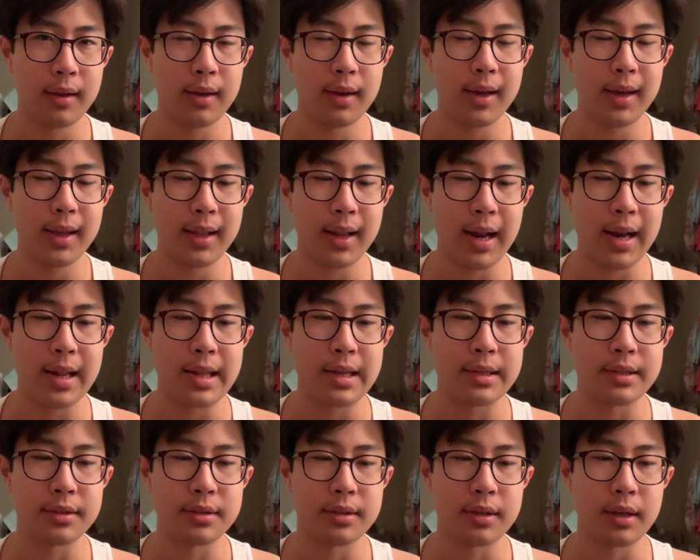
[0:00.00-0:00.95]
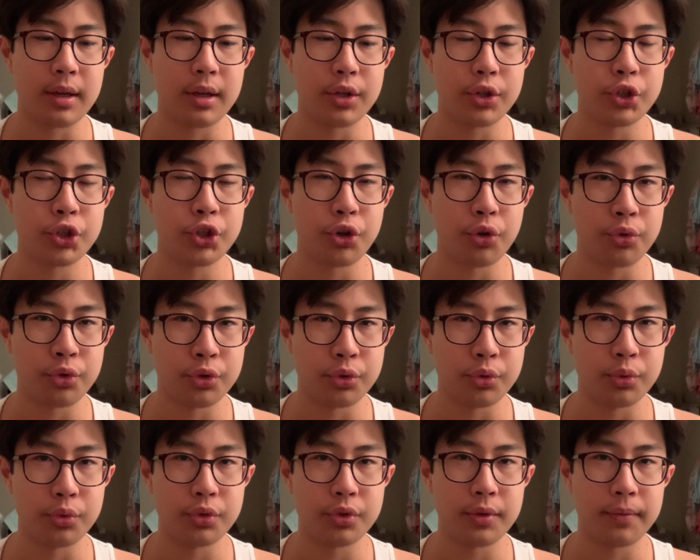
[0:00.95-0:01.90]
and that is
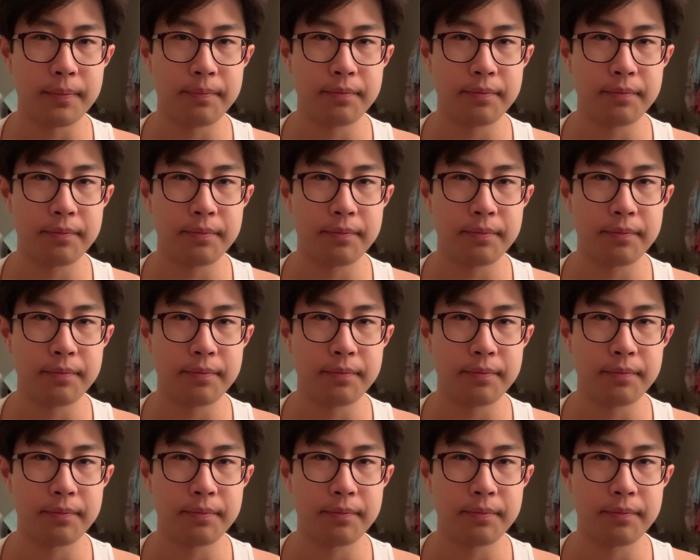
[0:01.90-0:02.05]
socials.